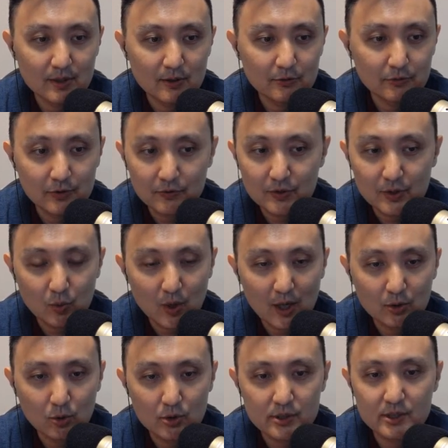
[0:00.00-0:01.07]

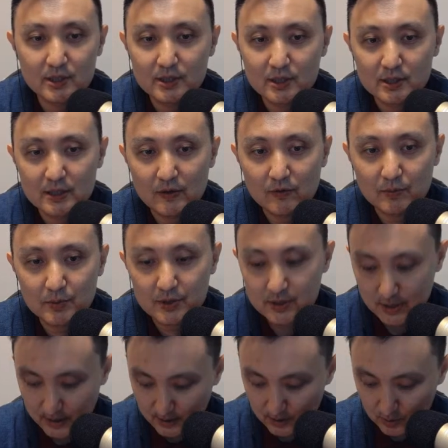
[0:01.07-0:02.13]
51 or
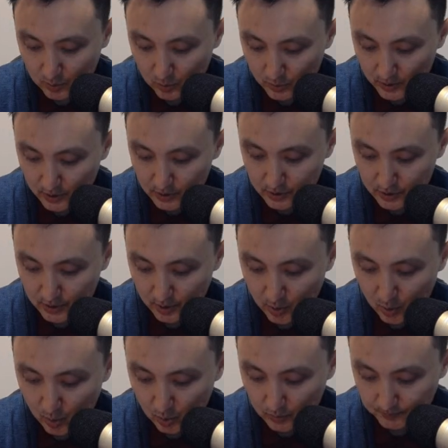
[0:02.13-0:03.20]
67% to reach the
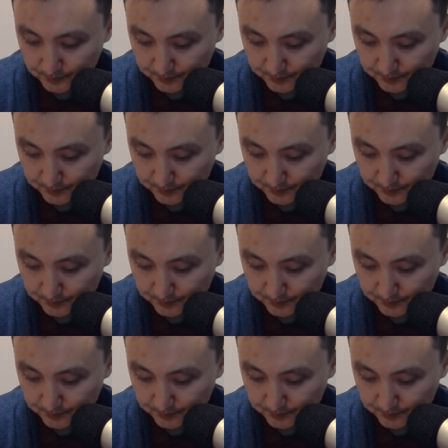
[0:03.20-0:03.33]
goal.